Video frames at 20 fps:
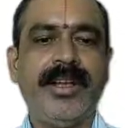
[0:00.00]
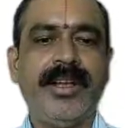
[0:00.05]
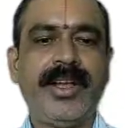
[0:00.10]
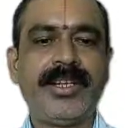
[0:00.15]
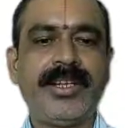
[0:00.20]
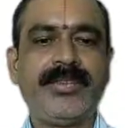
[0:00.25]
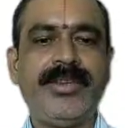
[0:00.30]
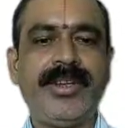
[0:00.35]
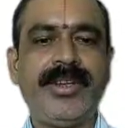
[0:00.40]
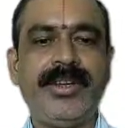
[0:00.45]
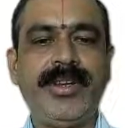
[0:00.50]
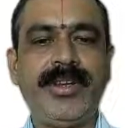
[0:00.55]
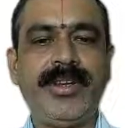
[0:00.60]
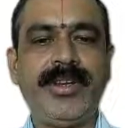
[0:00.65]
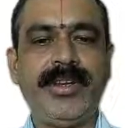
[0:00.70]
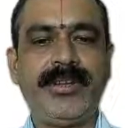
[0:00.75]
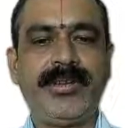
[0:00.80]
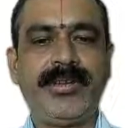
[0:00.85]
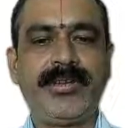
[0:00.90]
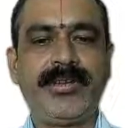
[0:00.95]
Hence, we
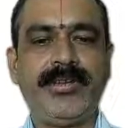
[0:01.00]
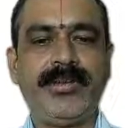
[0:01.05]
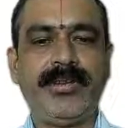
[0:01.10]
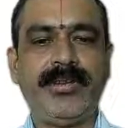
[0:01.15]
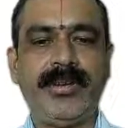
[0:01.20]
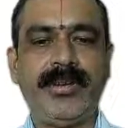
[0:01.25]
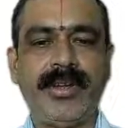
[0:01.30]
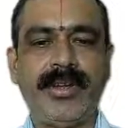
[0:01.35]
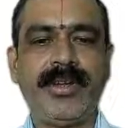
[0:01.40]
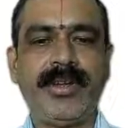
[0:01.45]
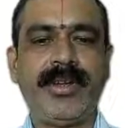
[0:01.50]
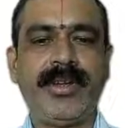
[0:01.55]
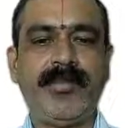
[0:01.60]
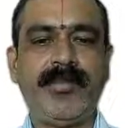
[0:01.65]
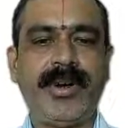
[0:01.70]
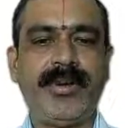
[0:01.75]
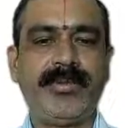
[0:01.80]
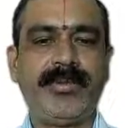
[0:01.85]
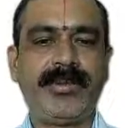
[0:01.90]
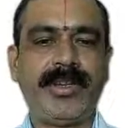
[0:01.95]
need to learn
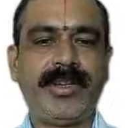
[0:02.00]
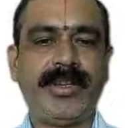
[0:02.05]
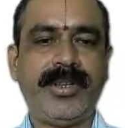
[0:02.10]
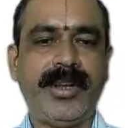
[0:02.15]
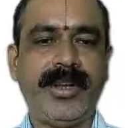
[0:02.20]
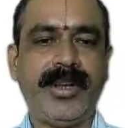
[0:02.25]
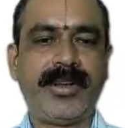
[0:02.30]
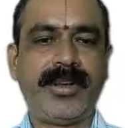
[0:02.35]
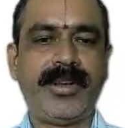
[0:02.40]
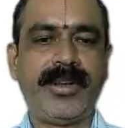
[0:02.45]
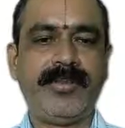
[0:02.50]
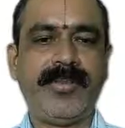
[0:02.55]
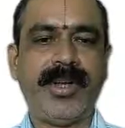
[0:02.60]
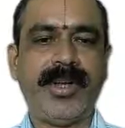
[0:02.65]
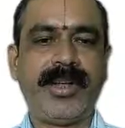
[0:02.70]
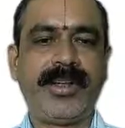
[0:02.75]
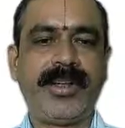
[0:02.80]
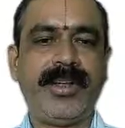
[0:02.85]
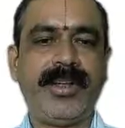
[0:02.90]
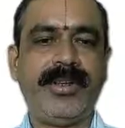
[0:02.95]
about the
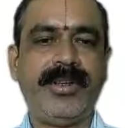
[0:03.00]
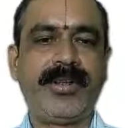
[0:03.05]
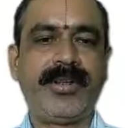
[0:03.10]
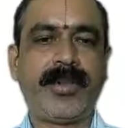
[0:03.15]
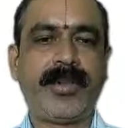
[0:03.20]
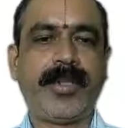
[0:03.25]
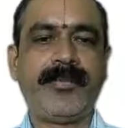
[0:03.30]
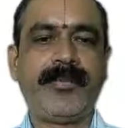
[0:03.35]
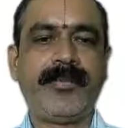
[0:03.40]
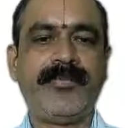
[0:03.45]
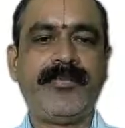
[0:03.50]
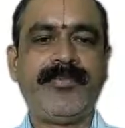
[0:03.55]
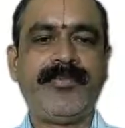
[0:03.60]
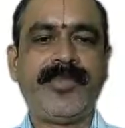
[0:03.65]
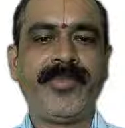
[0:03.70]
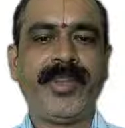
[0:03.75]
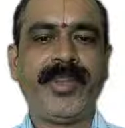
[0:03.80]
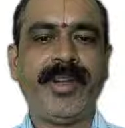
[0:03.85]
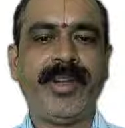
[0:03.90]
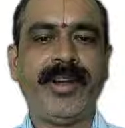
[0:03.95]
internet banking
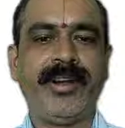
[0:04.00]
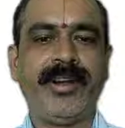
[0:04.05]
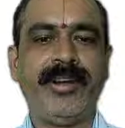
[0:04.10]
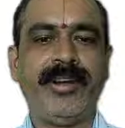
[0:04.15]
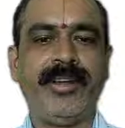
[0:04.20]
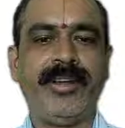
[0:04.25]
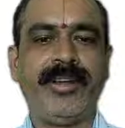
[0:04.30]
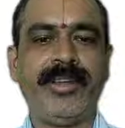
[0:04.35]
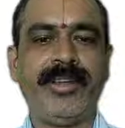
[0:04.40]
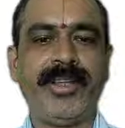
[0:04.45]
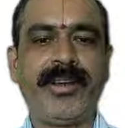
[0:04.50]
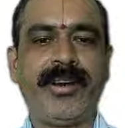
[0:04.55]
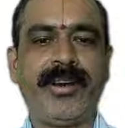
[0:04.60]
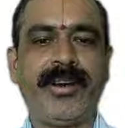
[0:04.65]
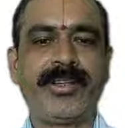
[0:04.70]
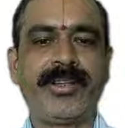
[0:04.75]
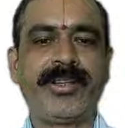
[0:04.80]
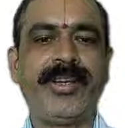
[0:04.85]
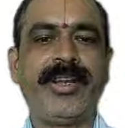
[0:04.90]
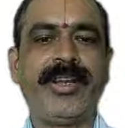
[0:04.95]
and the
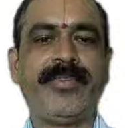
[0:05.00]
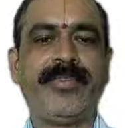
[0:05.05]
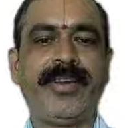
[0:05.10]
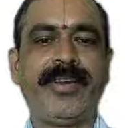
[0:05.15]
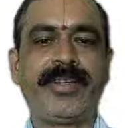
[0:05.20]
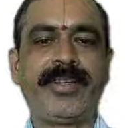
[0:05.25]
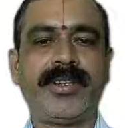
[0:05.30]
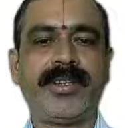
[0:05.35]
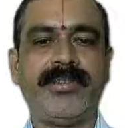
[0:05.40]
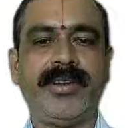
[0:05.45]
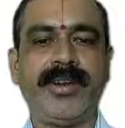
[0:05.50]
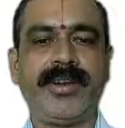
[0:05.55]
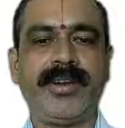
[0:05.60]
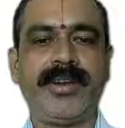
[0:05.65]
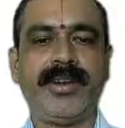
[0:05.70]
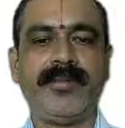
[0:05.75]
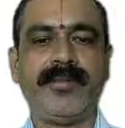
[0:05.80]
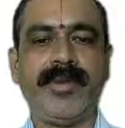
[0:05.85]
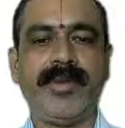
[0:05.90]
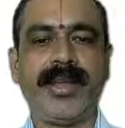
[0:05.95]
cause and effects of
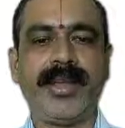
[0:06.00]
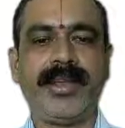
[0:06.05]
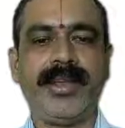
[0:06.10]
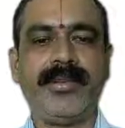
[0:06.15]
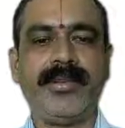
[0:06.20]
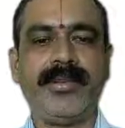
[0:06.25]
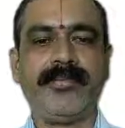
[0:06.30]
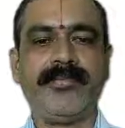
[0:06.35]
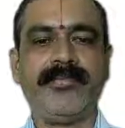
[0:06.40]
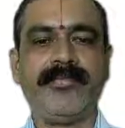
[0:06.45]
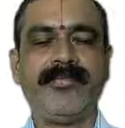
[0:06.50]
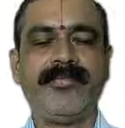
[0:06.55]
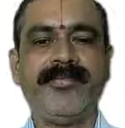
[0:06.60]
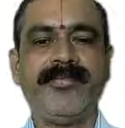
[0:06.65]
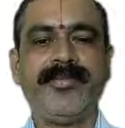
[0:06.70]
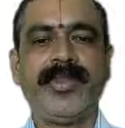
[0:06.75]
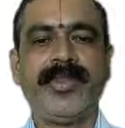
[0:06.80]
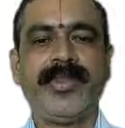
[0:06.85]
internet banking,